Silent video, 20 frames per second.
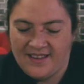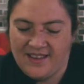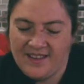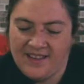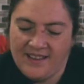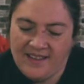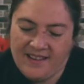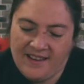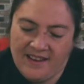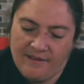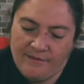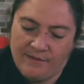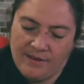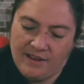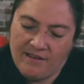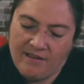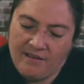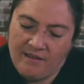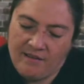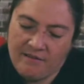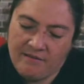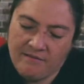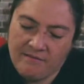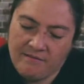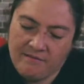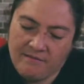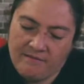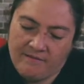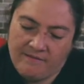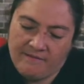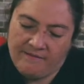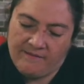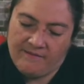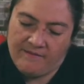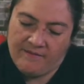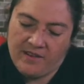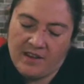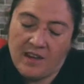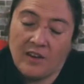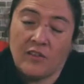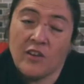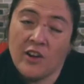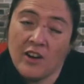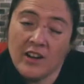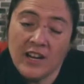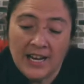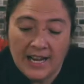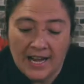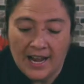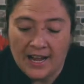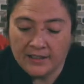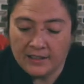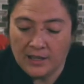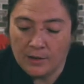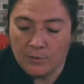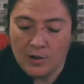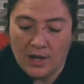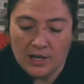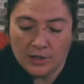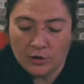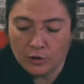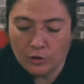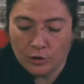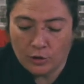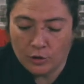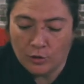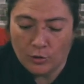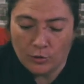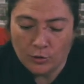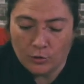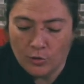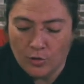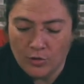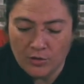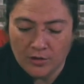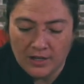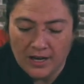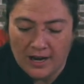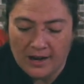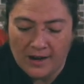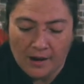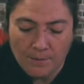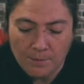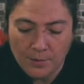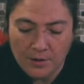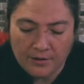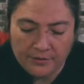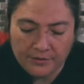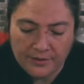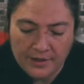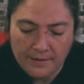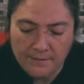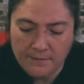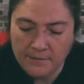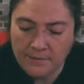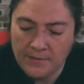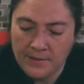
There we go. If you're in class, I will actually show you only a couple of them,